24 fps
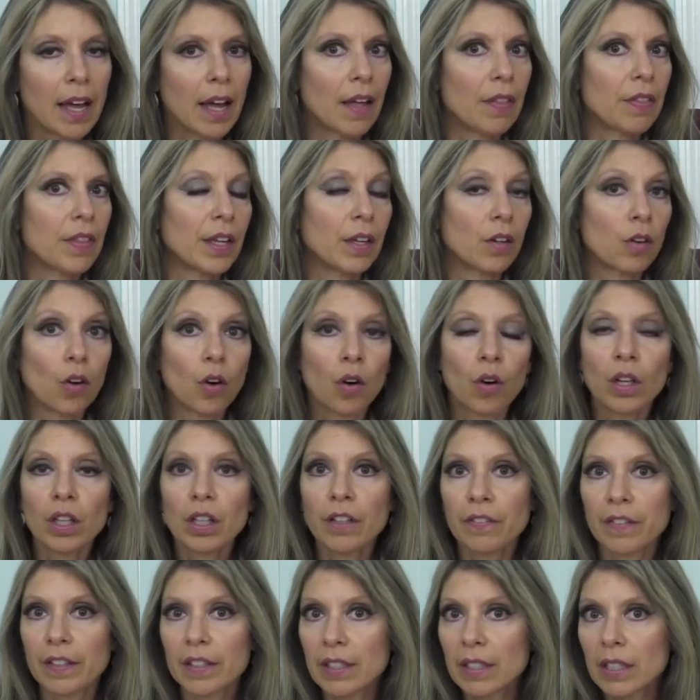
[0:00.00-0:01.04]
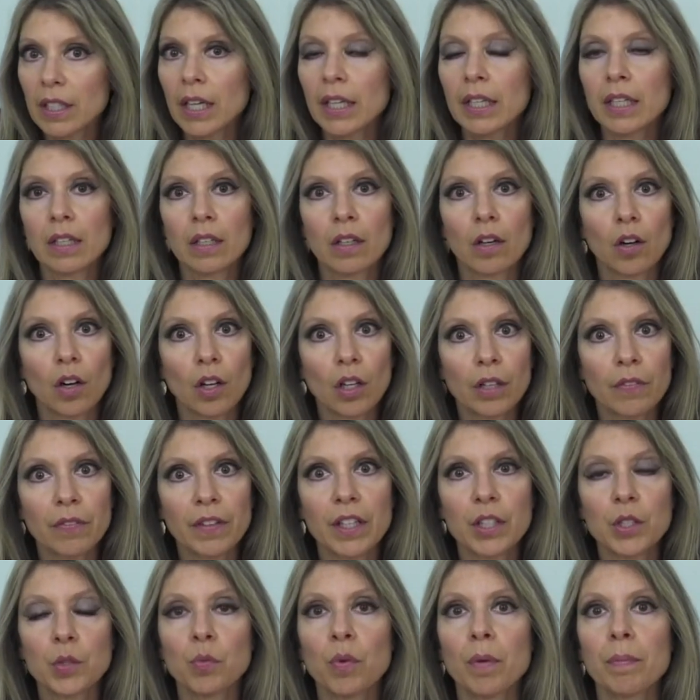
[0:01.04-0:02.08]
And then all of a sudden, all of
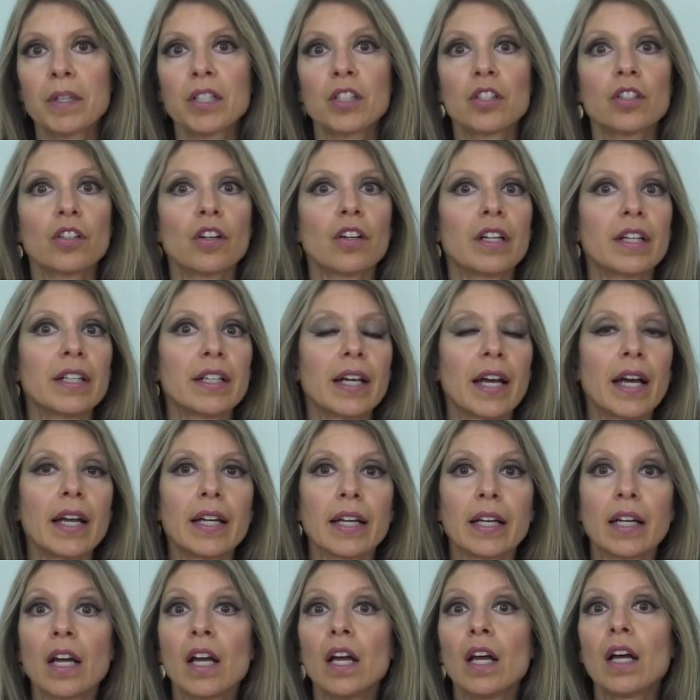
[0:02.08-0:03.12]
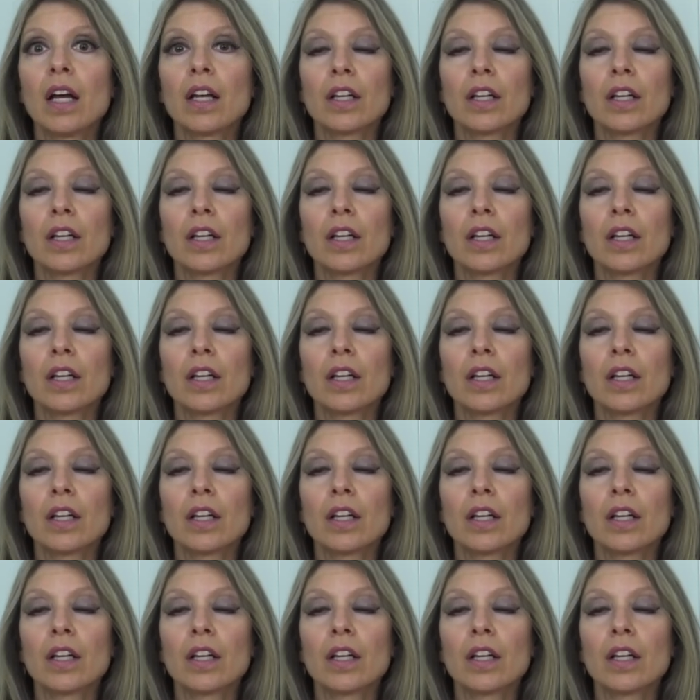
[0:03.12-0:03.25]
these women started getting,